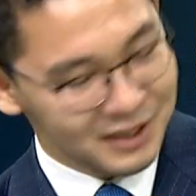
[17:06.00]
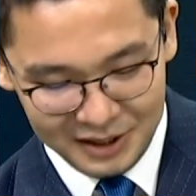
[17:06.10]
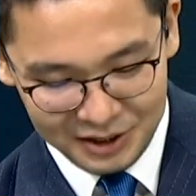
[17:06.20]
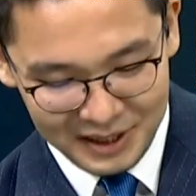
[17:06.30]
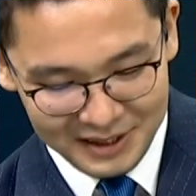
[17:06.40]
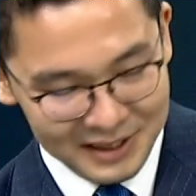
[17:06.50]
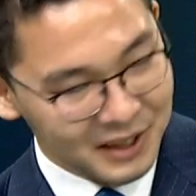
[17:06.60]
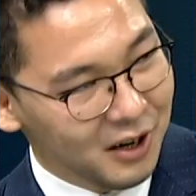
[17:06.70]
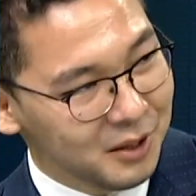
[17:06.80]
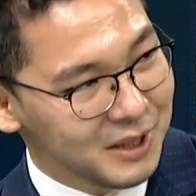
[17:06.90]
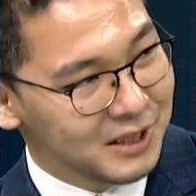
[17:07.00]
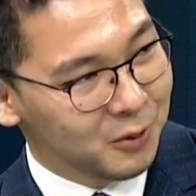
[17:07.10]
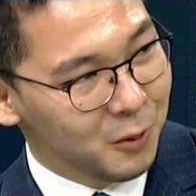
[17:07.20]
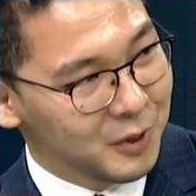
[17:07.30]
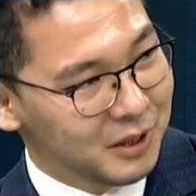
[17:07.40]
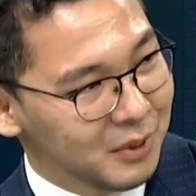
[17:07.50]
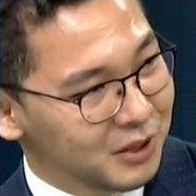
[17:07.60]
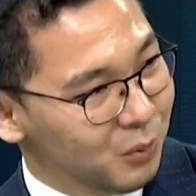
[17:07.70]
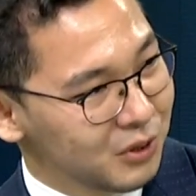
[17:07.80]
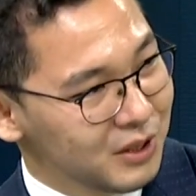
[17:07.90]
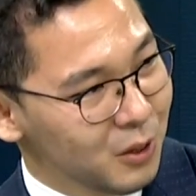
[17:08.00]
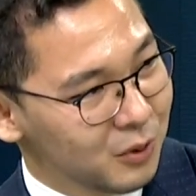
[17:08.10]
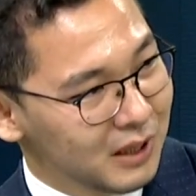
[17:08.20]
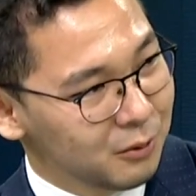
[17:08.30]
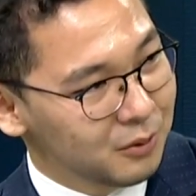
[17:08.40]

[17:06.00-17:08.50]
China's economy is growing much more slower now.